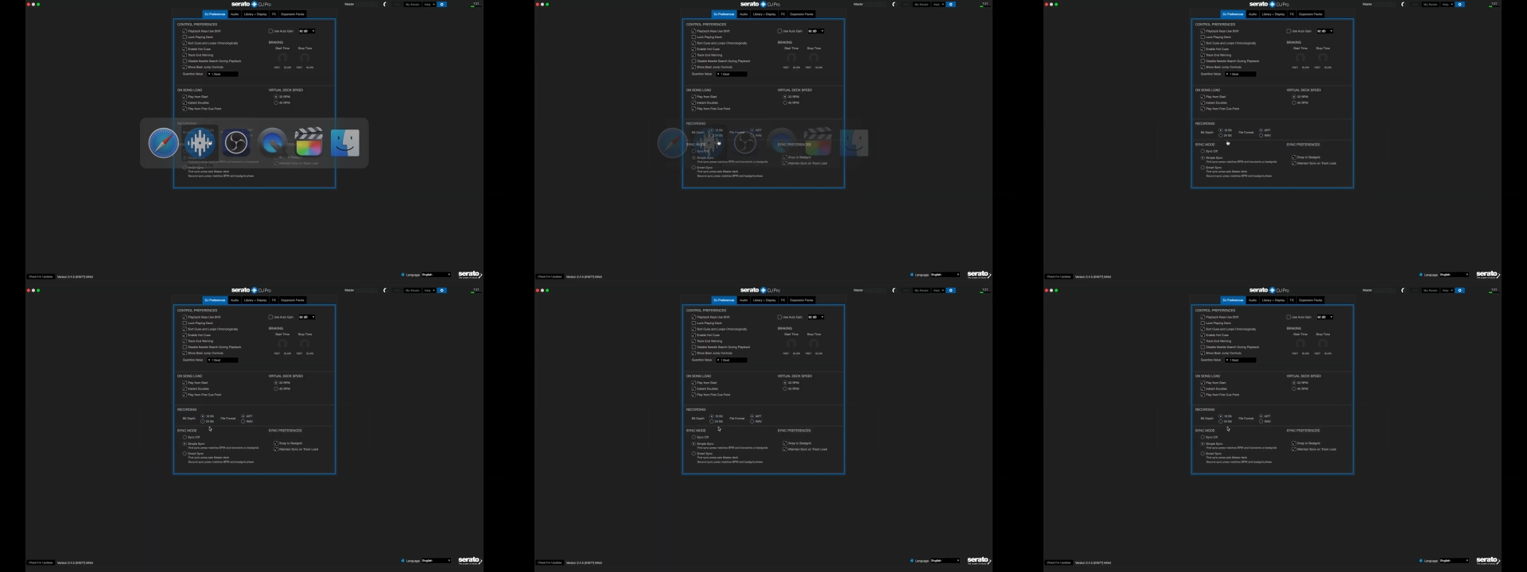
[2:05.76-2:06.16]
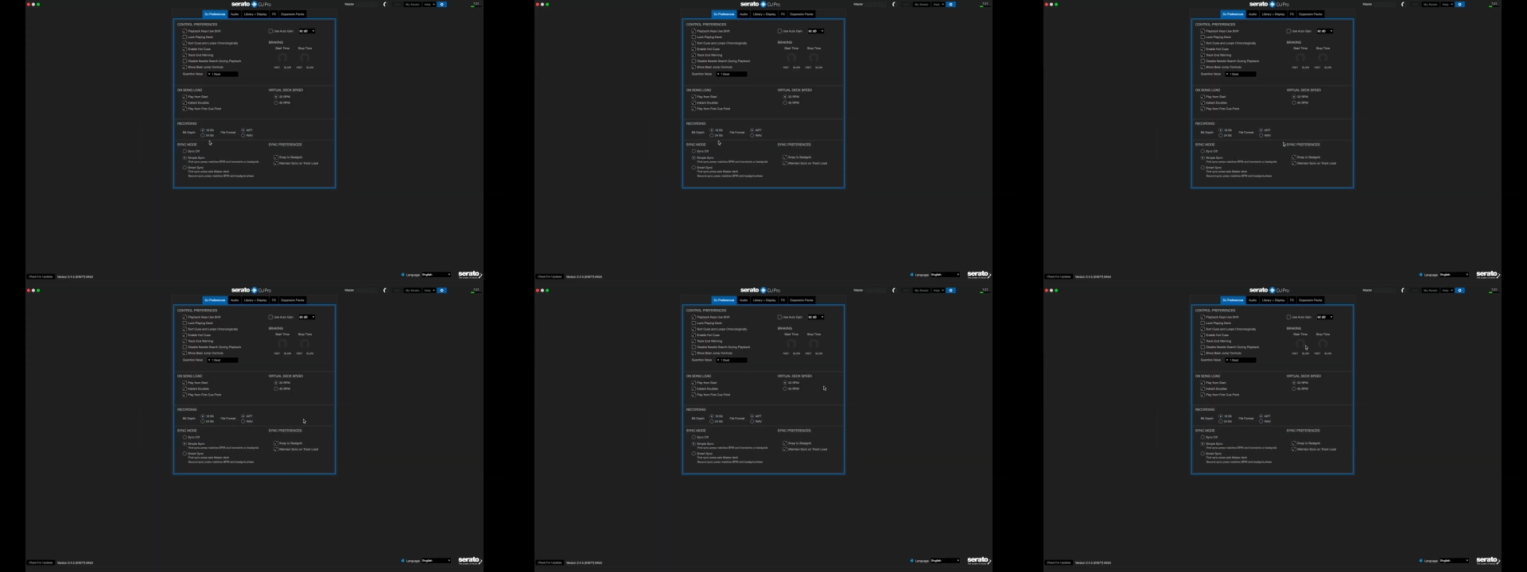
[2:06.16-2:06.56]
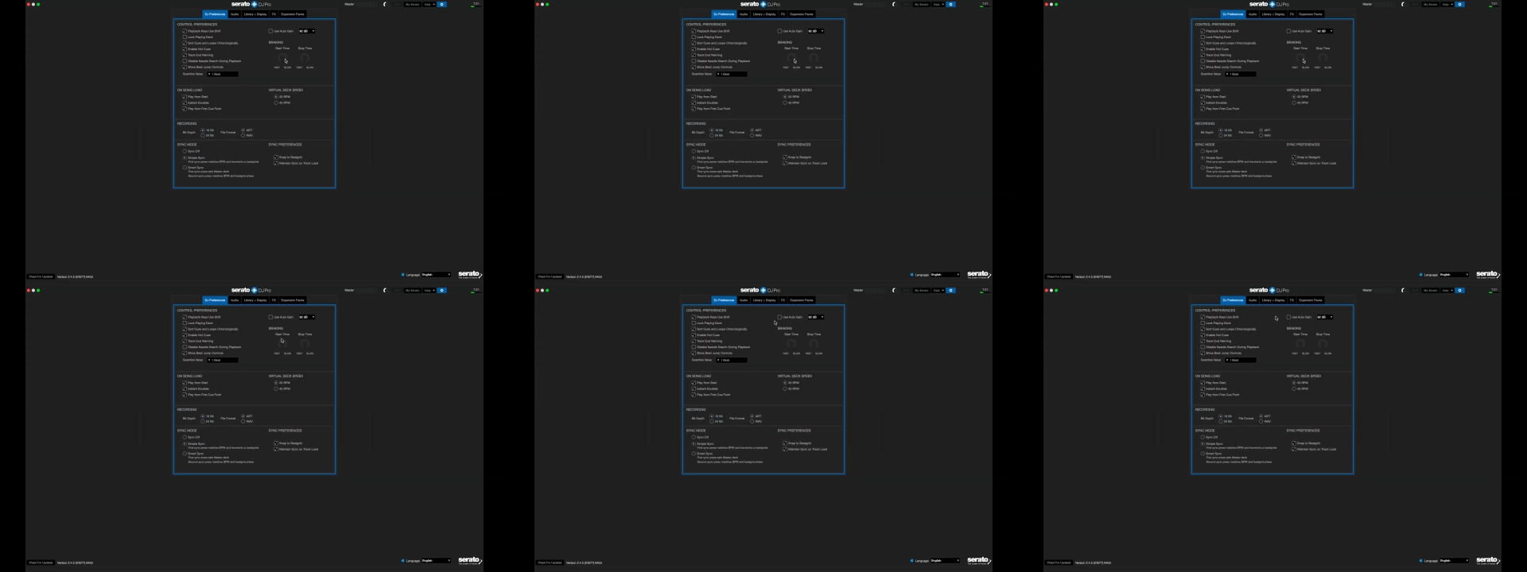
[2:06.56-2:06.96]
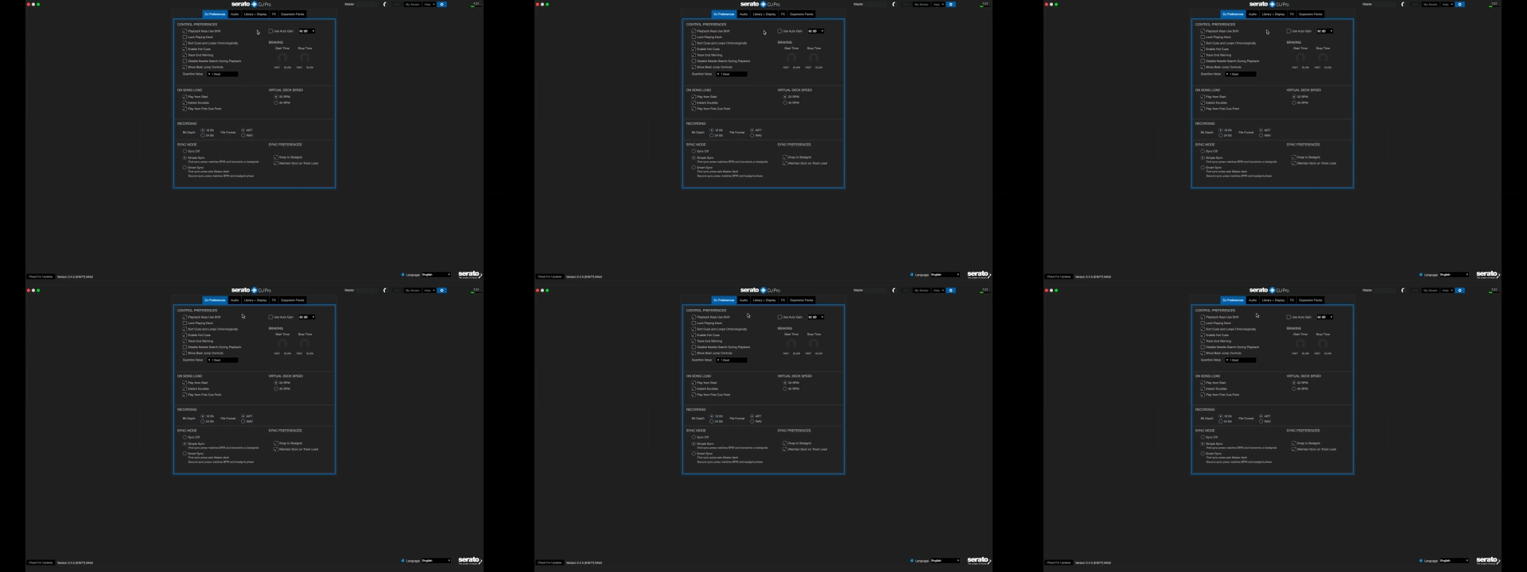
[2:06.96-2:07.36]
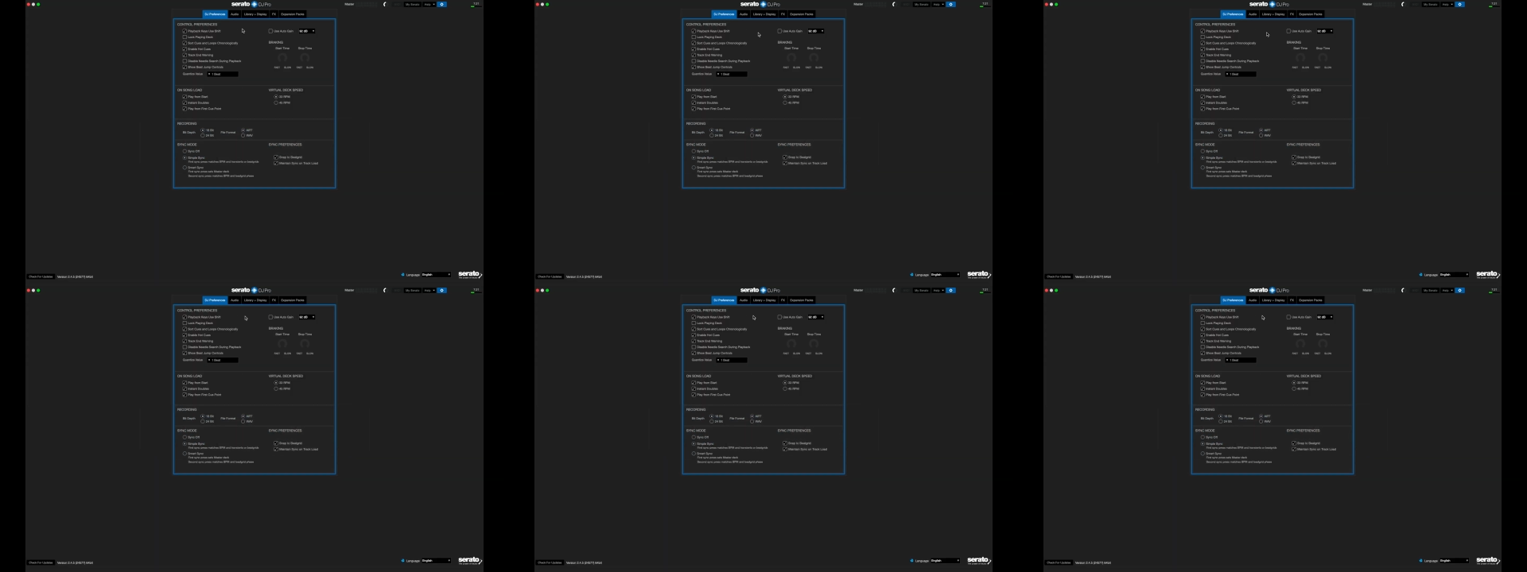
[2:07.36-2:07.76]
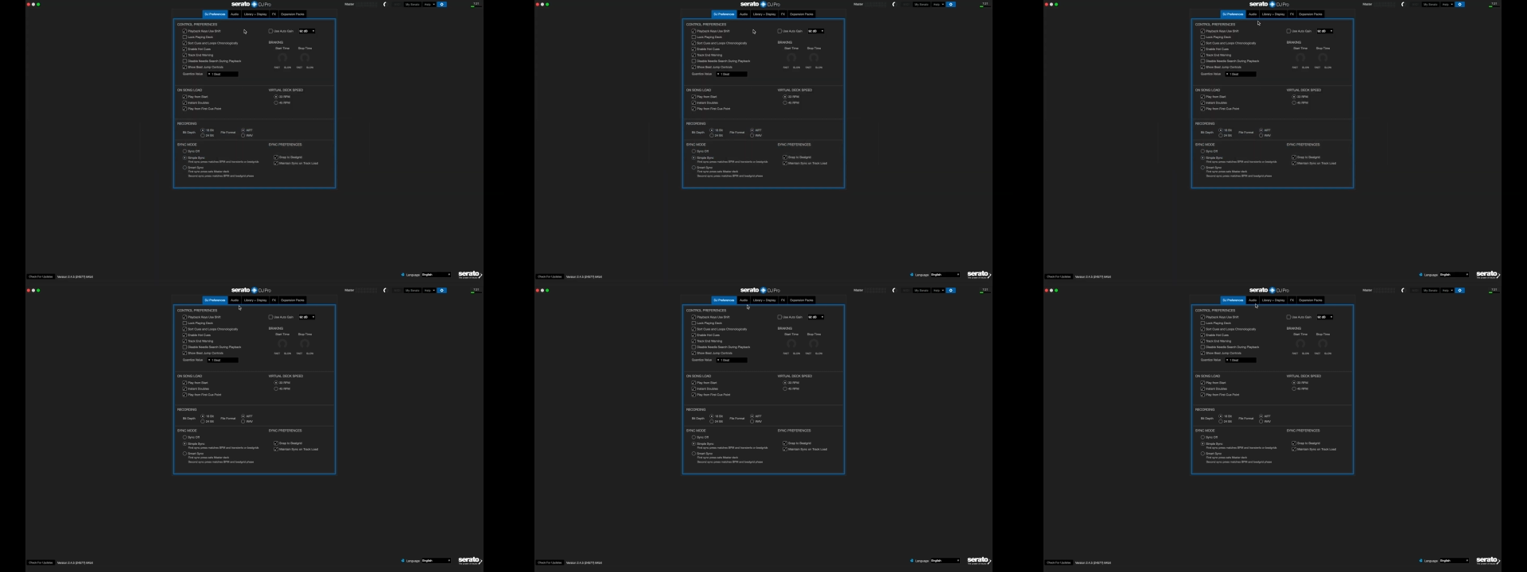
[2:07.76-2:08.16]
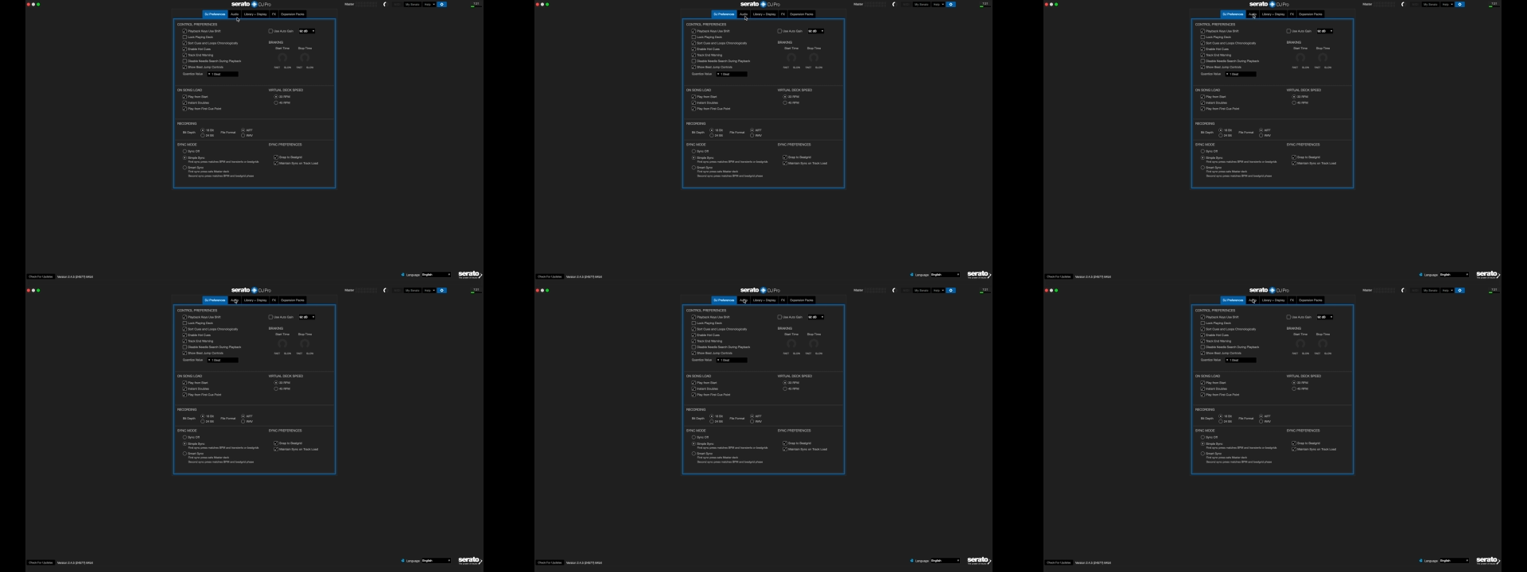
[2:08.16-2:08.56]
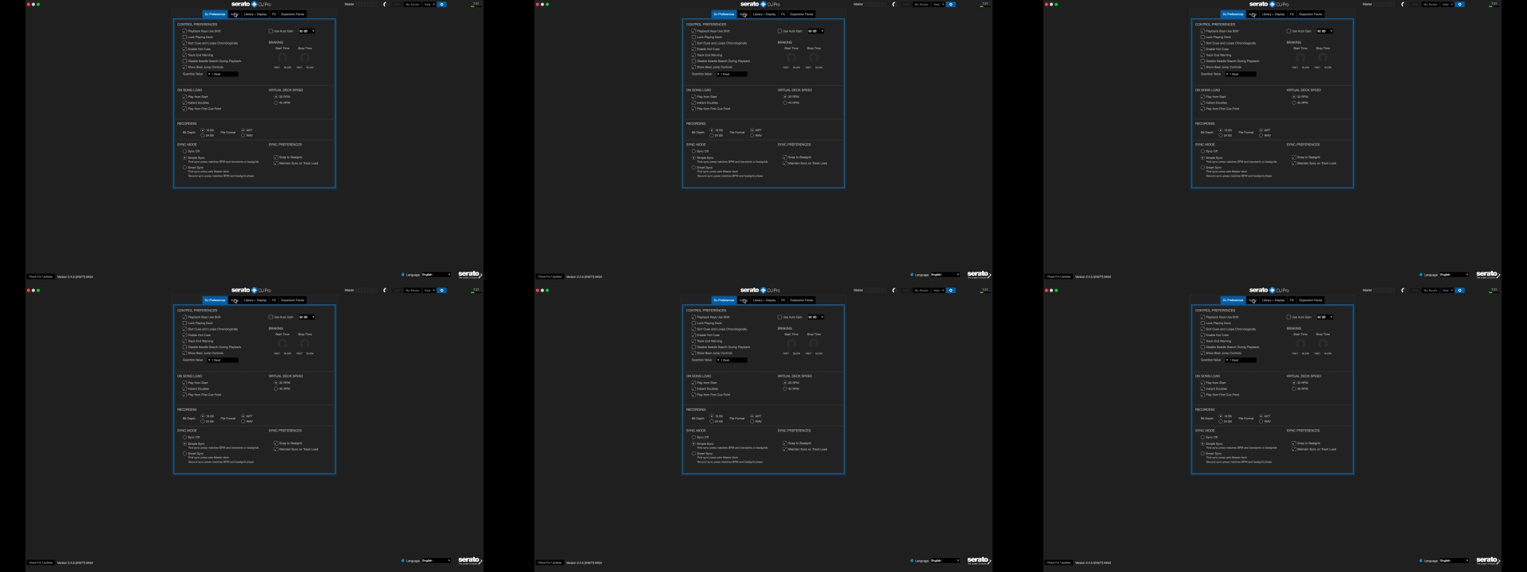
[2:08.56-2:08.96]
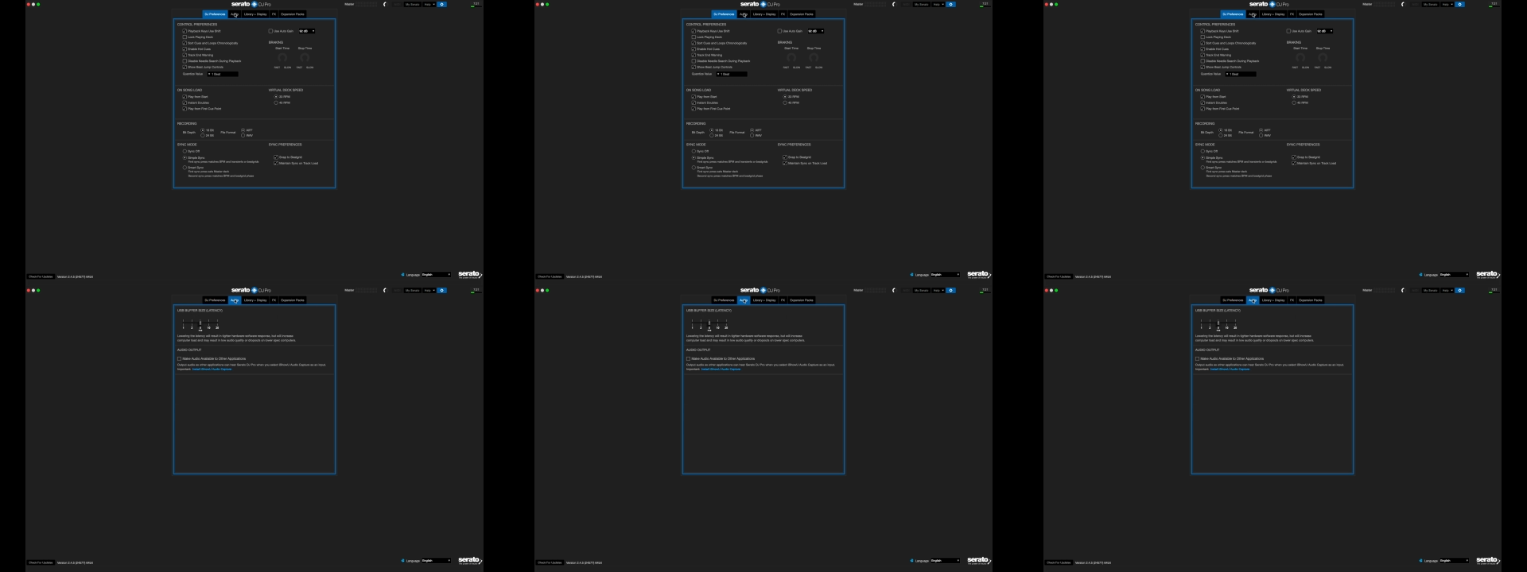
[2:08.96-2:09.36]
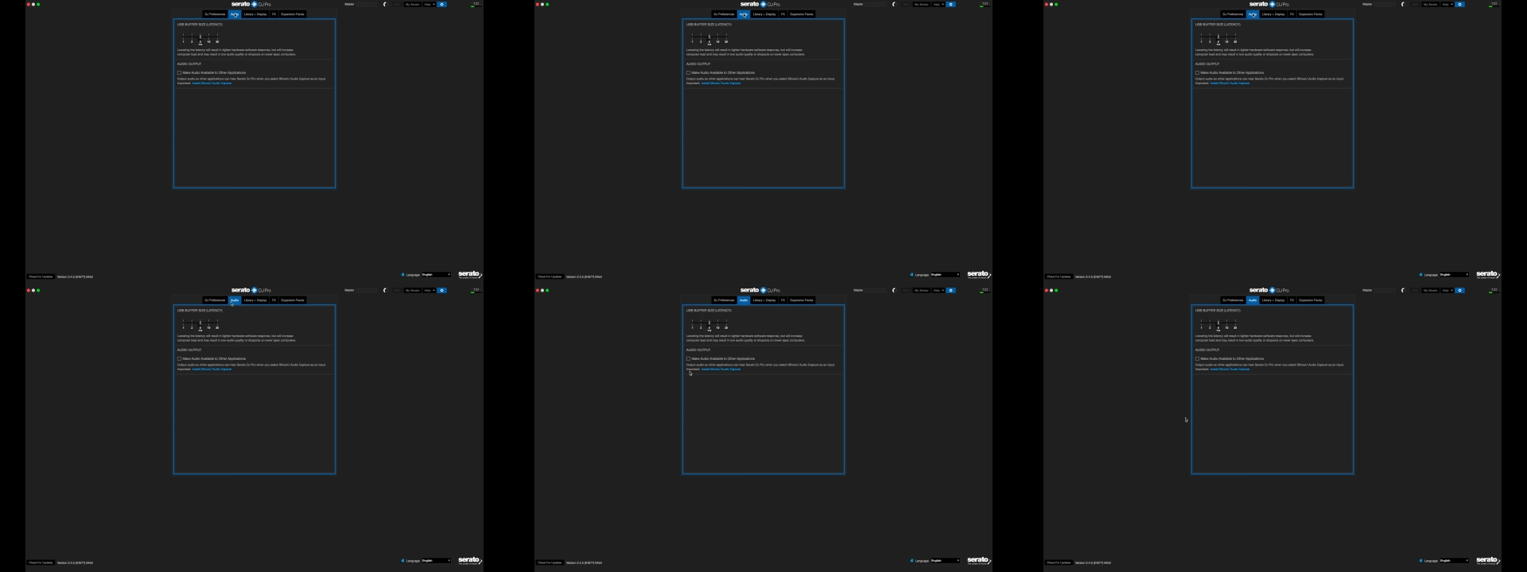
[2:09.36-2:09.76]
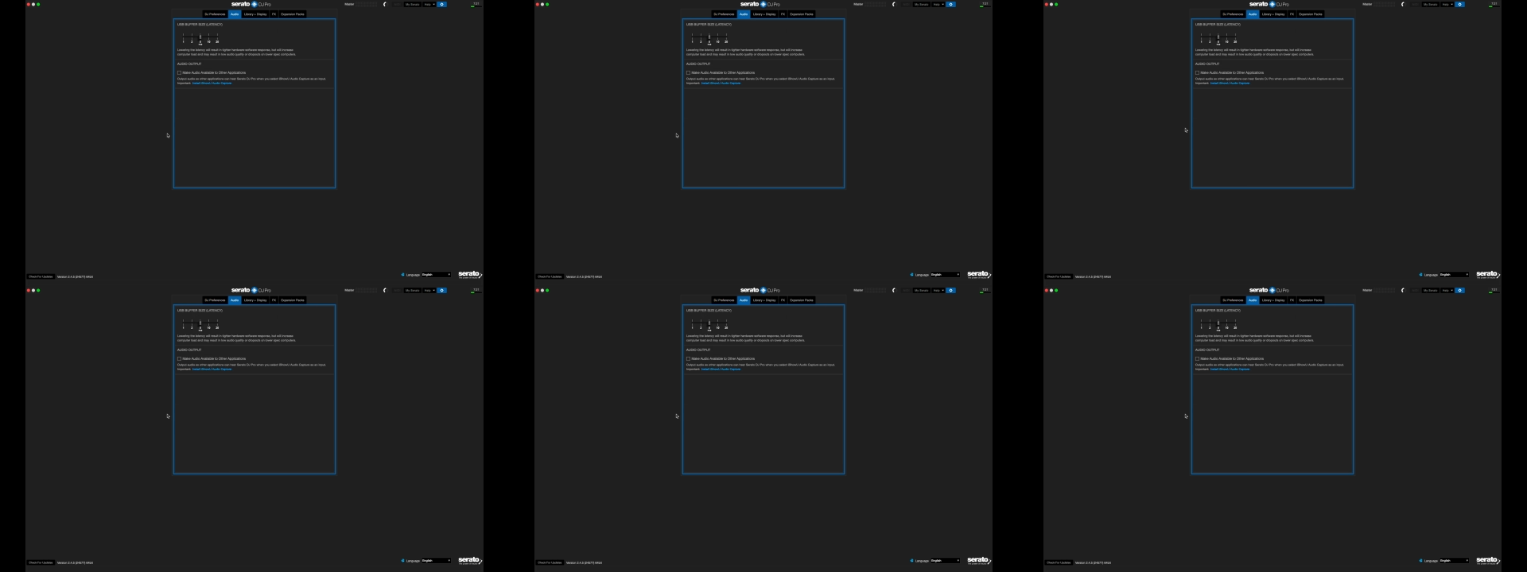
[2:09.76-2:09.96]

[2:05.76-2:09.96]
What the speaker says: No face is visible, so there are no lips to read.